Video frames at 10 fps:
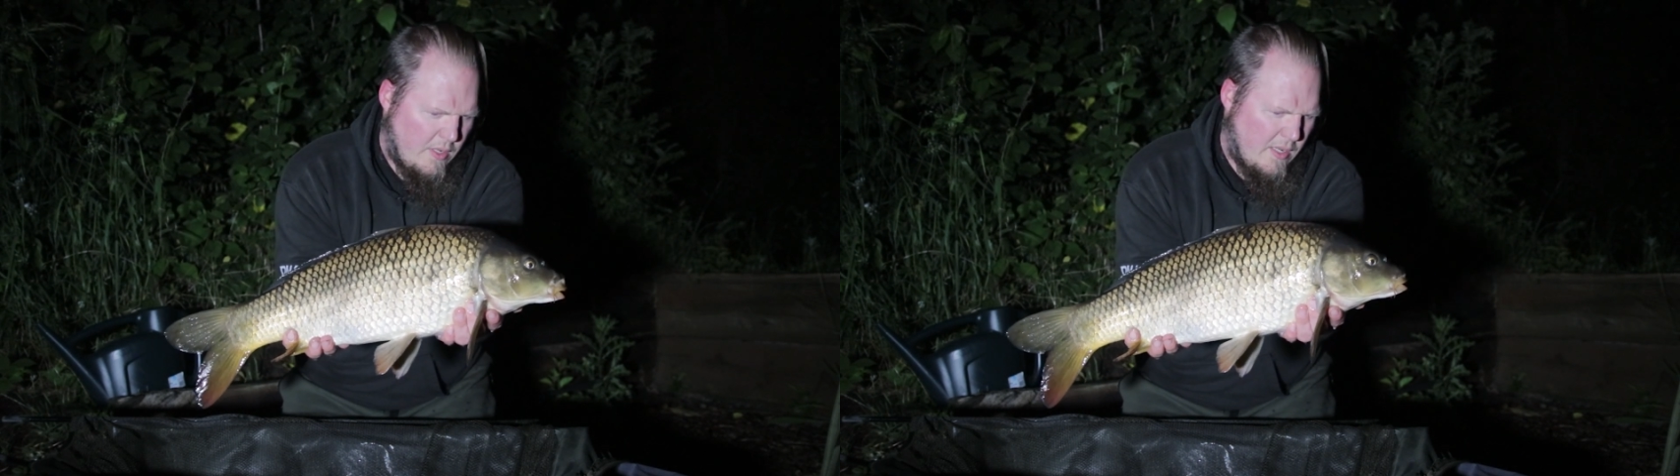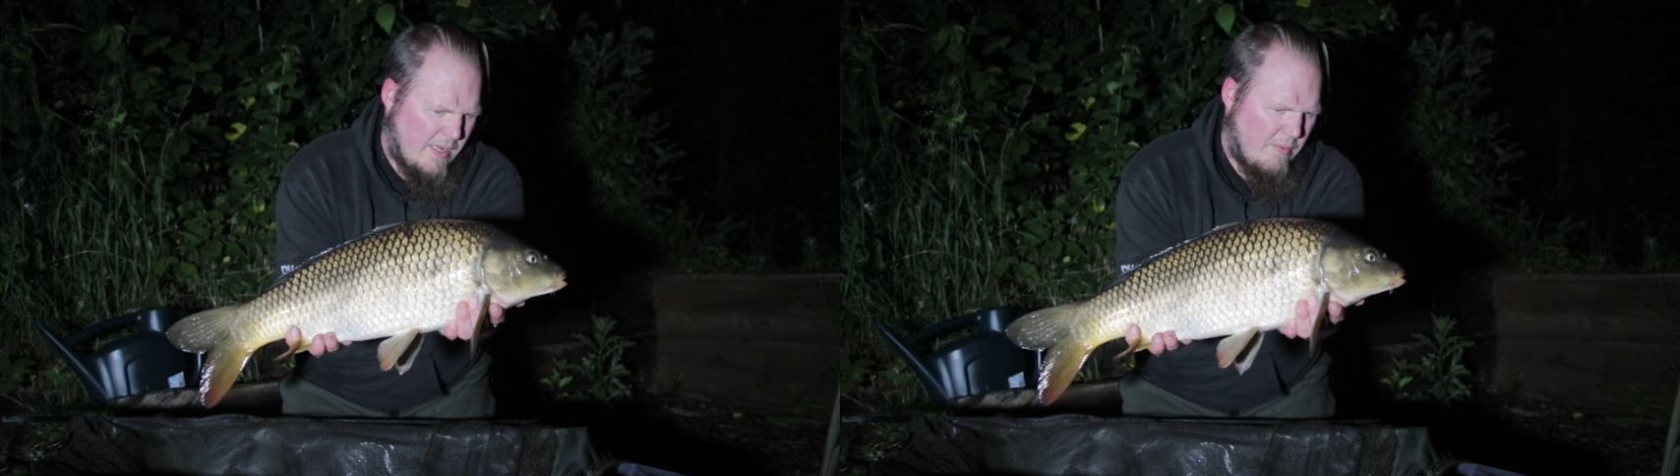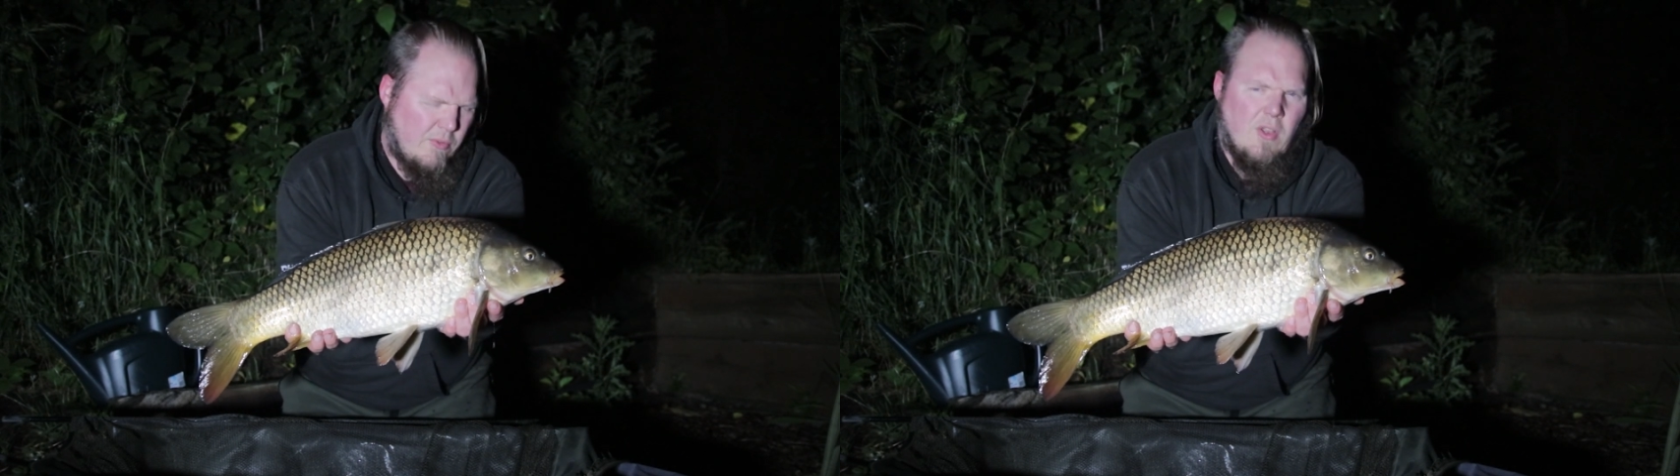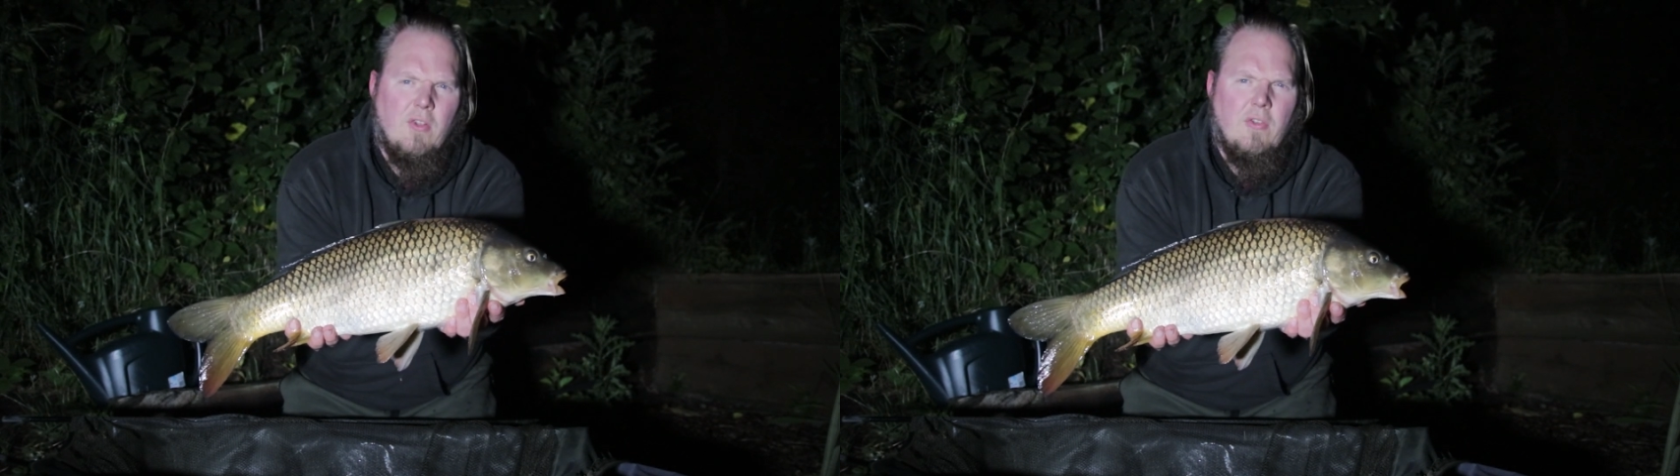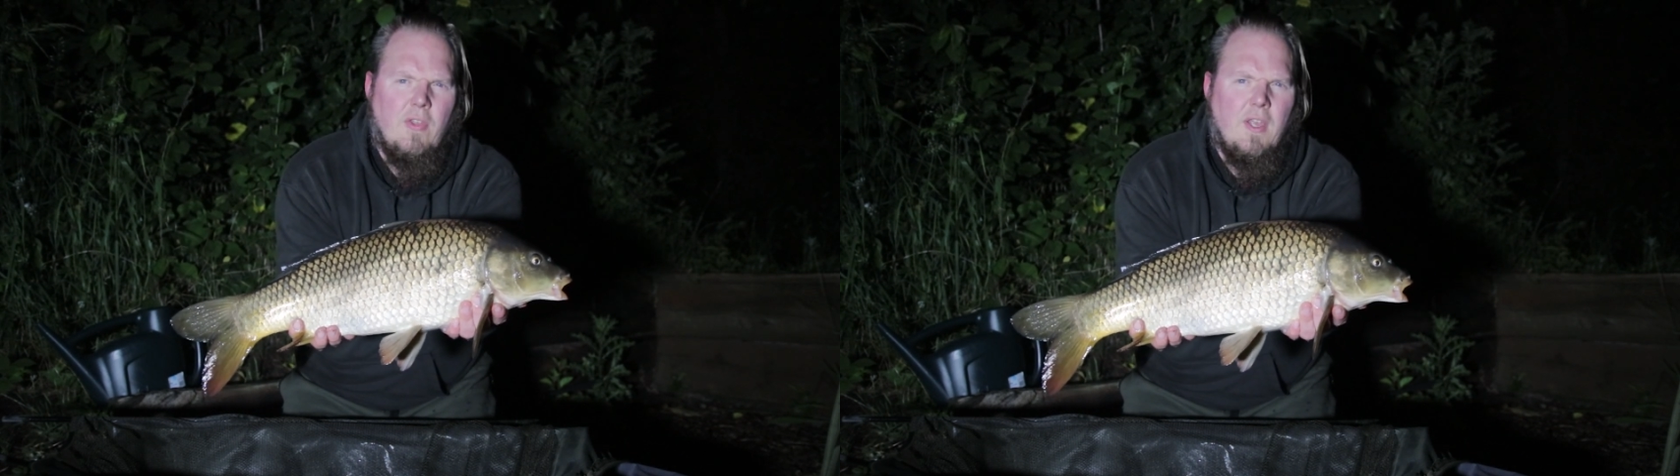and that was
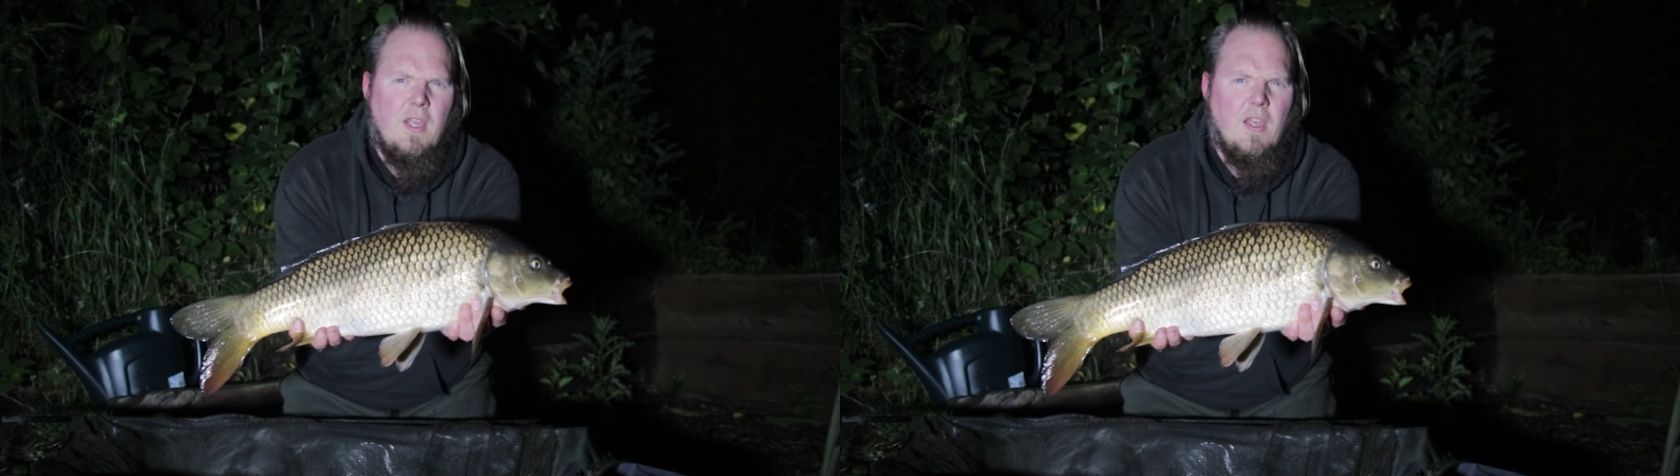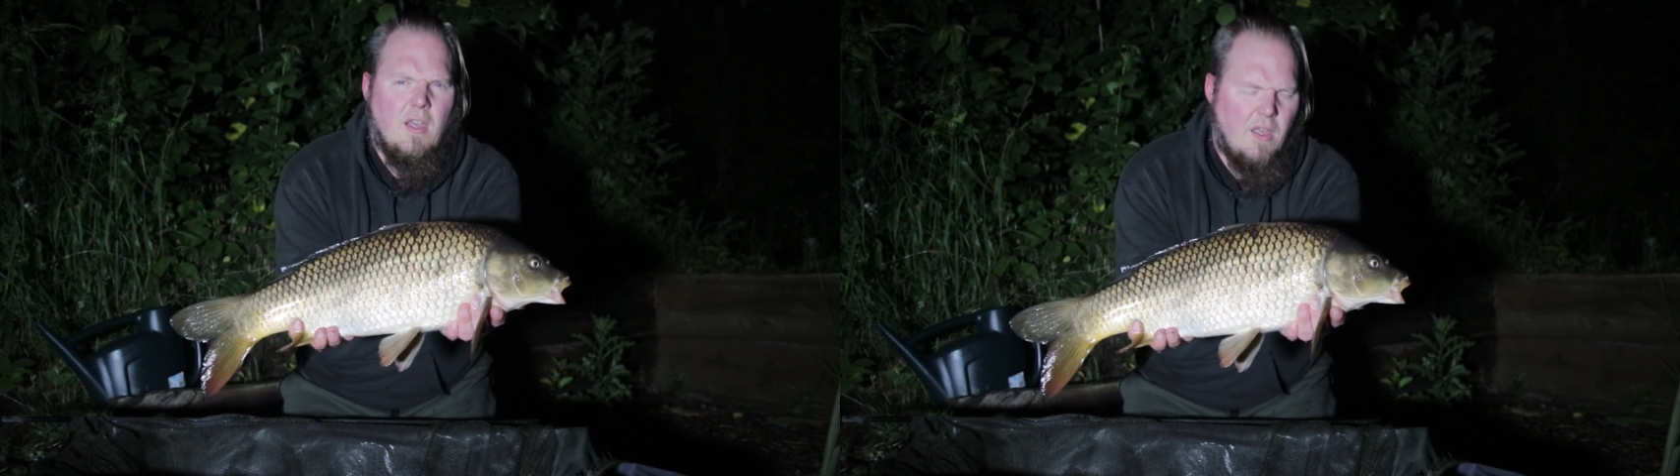on the